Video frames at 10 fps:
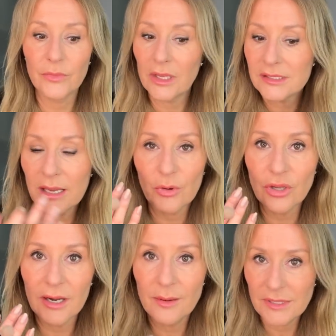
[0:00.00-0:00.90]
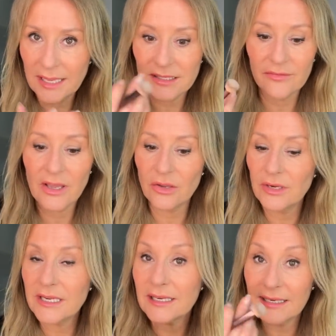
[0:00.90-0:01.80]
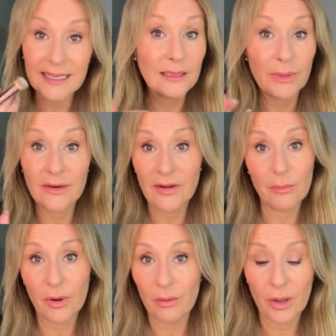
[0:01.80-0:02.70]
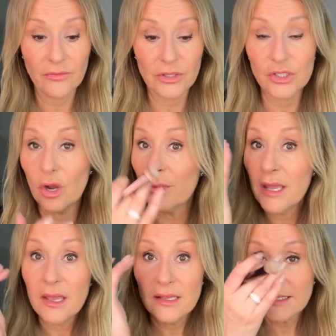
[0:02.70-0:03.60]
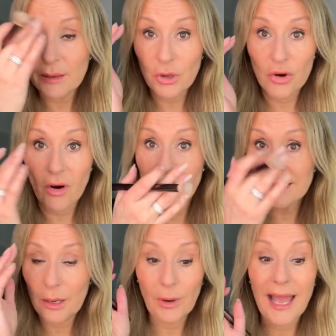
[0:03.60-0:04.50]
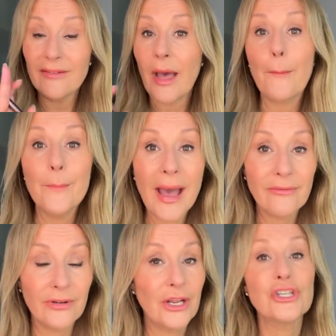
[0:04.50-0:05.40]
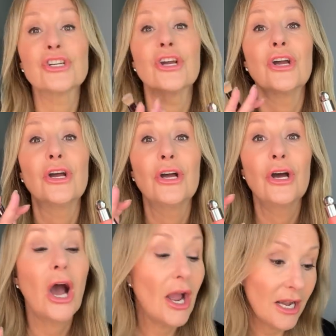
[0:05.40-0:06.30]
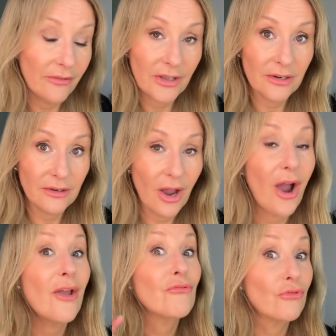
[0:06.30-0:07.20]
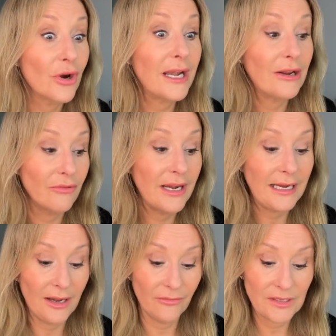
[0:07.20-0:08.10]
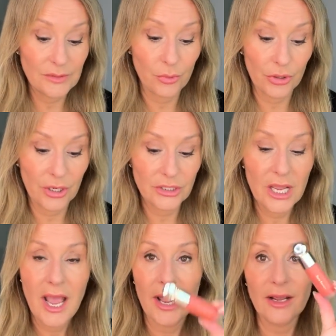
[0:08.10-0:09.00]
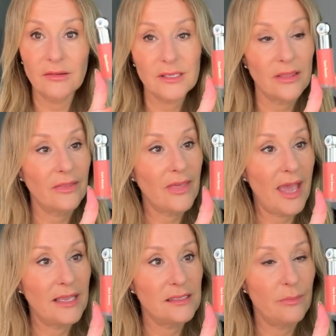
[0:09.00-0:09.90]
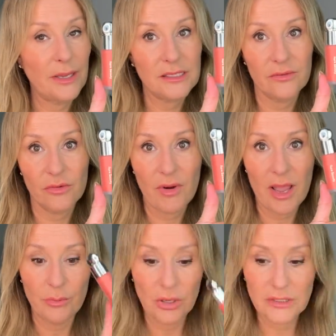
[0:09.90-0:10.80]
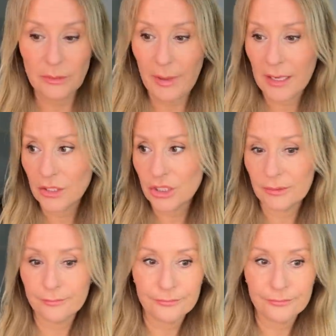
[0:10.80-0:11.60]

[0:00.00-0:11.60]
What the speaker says: Same on your lips, hence the fact you need a little bit of lip balm over the top. Same on your eyes. It will have a matte finish. I love it. I really, really love this product. And I also think that is the best of the Rare Beauty packaging.